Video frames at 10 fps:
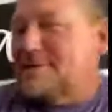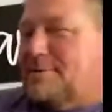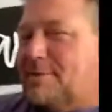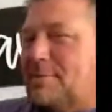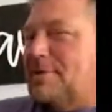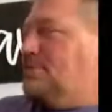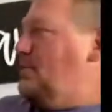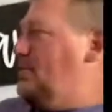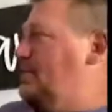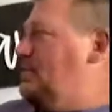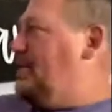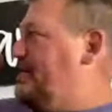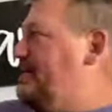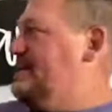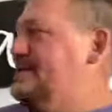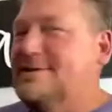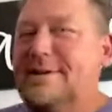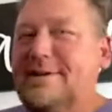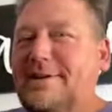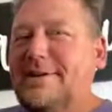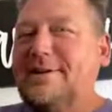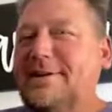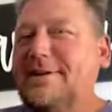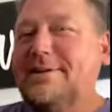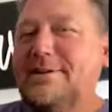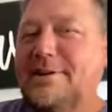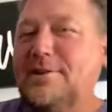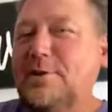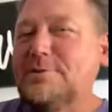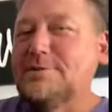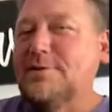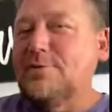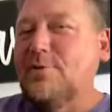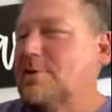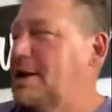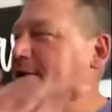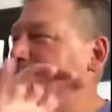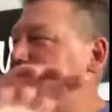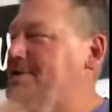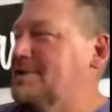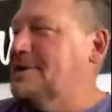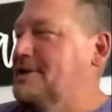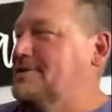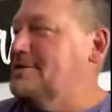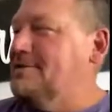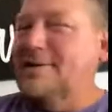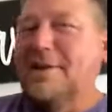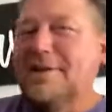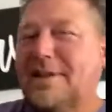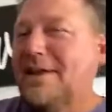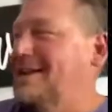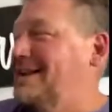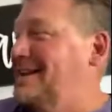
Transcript: time I'm gonna throw a football like this, and then Chloe's gonna throw it at him. He's gonna catch it like yeah. that.